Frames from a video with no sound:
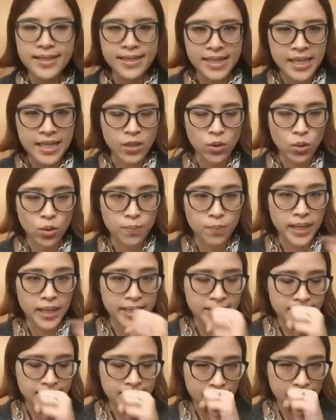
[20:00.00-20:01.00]
city or
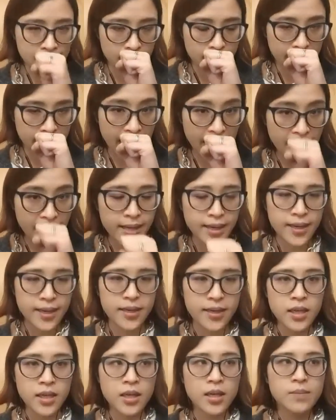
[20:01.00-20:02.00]
place in Canada
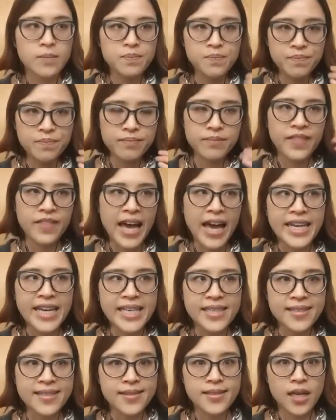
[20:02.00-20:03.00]
that
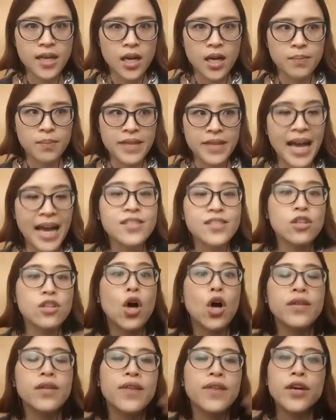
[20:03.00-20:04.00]
has a
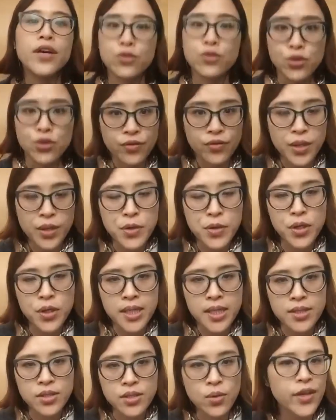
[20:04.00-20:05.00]
lot of underserved
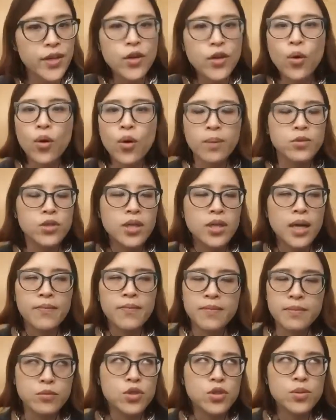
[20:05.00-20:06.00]
communities. So I know I'm
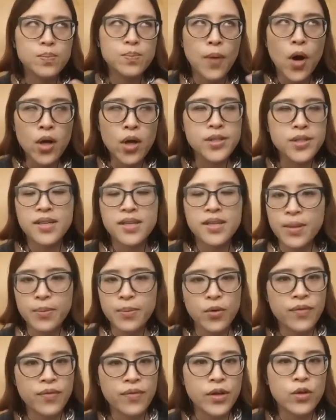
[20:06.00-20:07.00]
just positive that
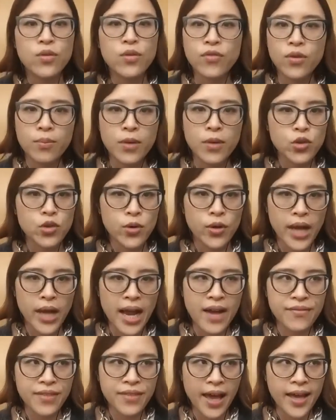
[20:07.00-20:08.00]
both Vancouver and Montreal
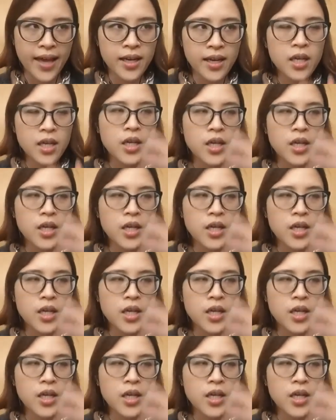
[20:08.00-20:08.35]
have that.